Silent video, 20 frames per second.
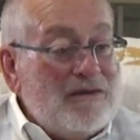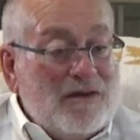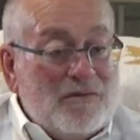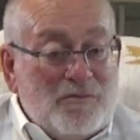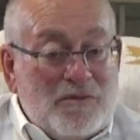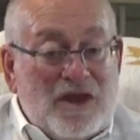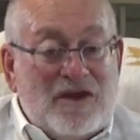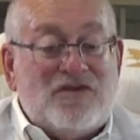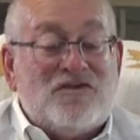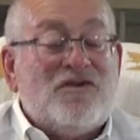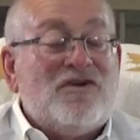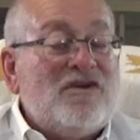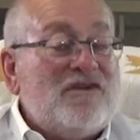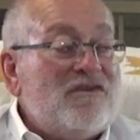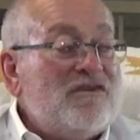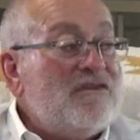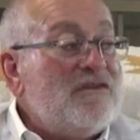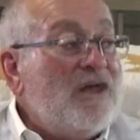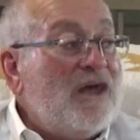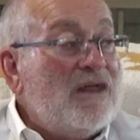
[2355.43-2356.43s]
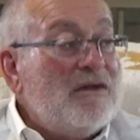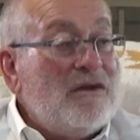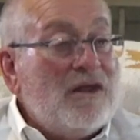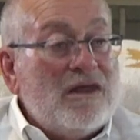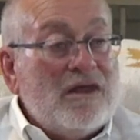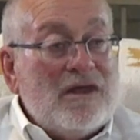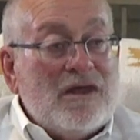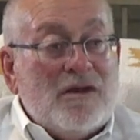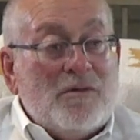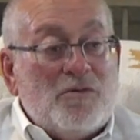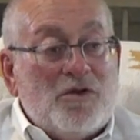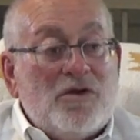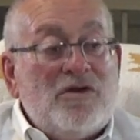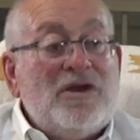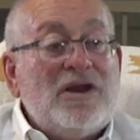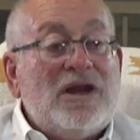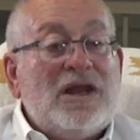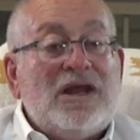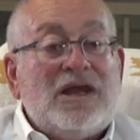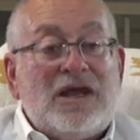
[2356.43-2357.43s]
and make sure it's done
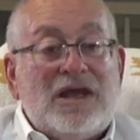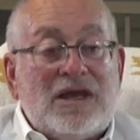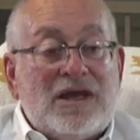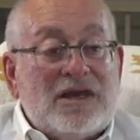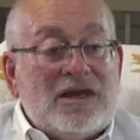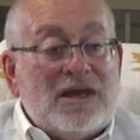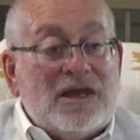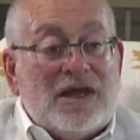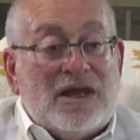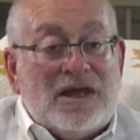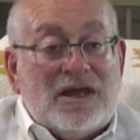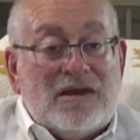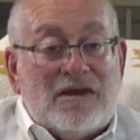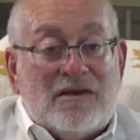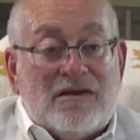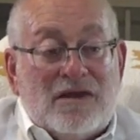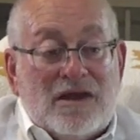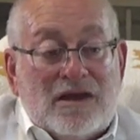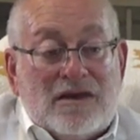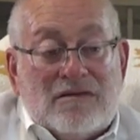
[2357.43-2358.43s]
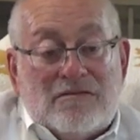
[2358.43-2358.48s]
prudently and, and,